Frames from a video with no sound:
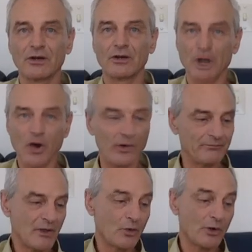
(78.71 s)
go
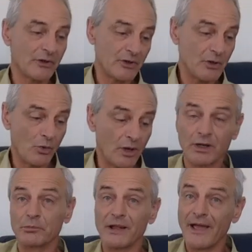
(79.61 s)
in, whether you want
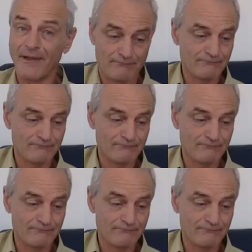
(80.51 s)
to play